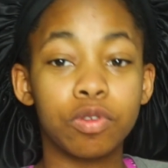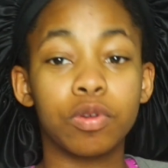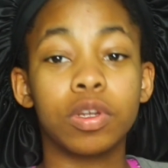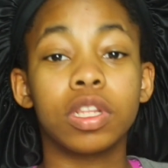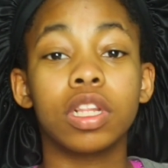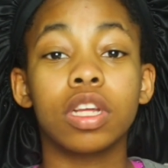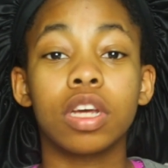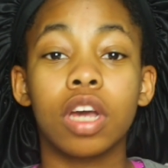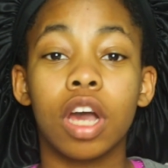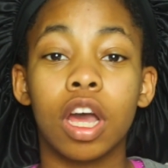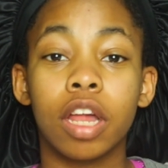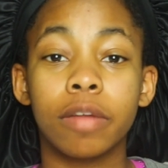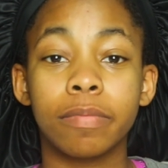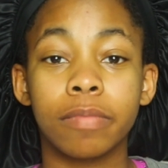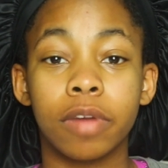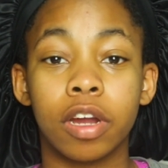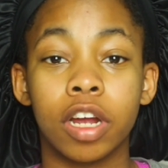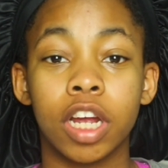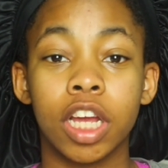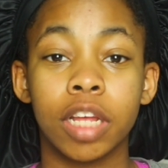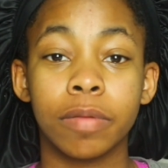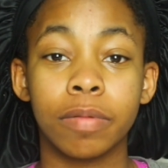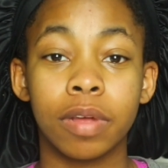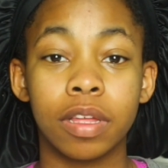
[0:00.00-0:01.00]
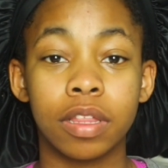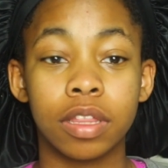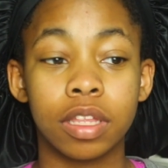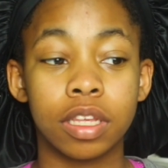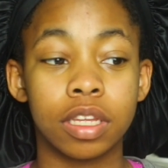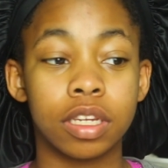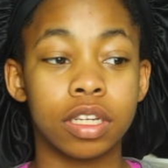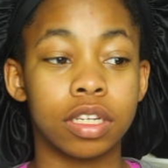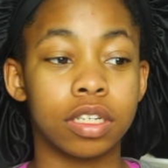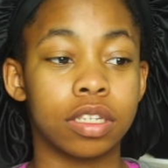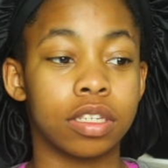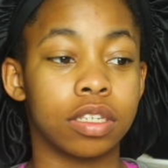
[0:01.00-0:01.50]
Doing the KonMari
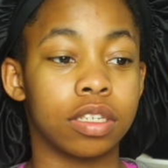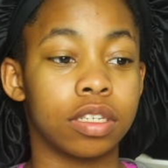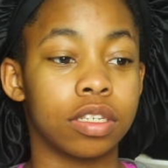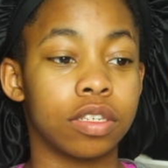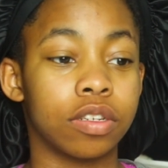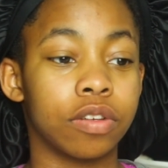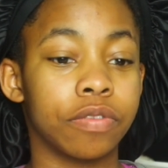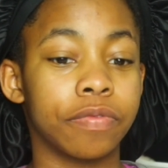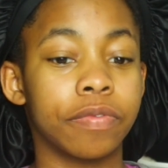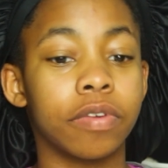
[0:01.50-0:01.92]
method, and so